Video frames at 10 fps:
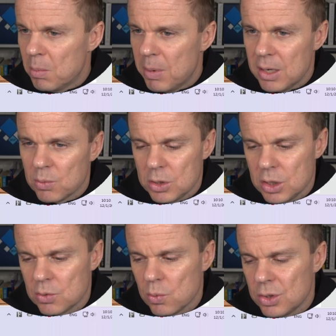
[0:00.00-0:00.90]
but we
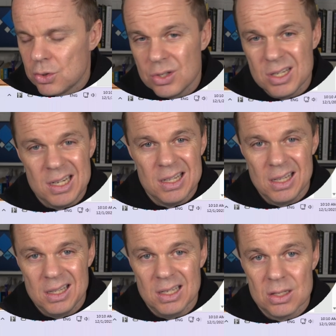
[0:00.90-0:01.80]
just want to see
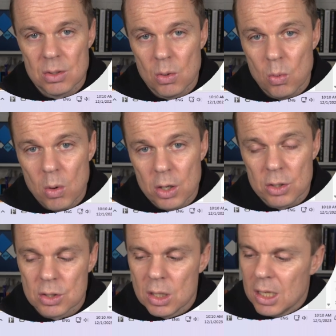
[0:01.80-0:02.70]
that this
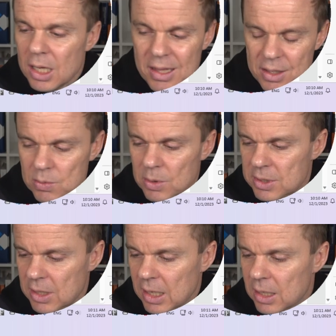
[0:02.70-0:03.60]
works. This will
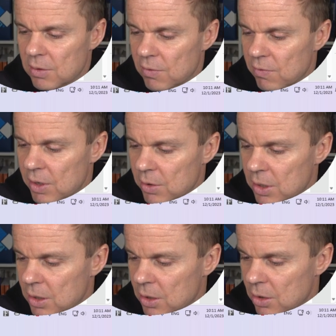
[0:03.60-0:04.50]
take
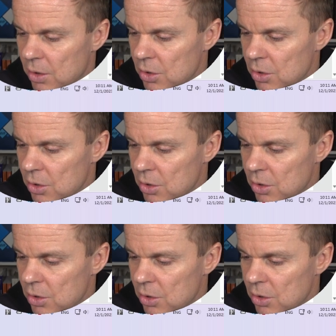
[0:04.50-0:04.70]
very uh,